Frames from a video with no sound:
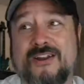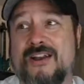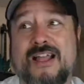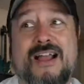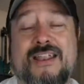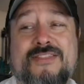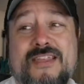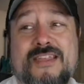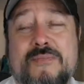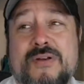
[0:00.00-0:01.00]
I think
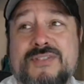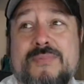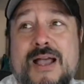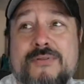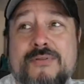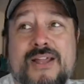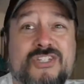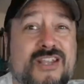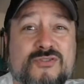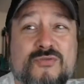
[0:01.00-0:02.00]
that most of the population
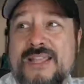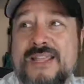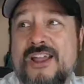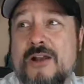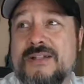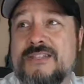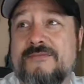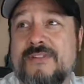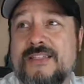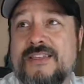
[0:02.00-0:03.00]
doesn't really care about stuff
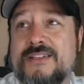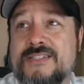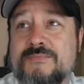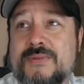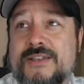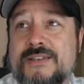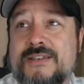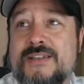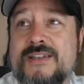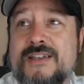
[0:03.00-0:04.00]
like this, but
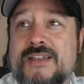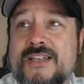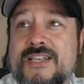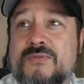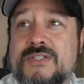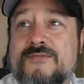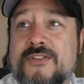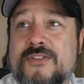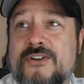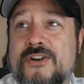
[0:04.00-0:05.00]
this one's for the
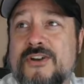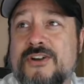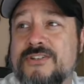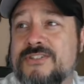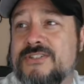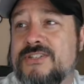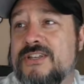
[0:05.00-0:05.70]
nerds.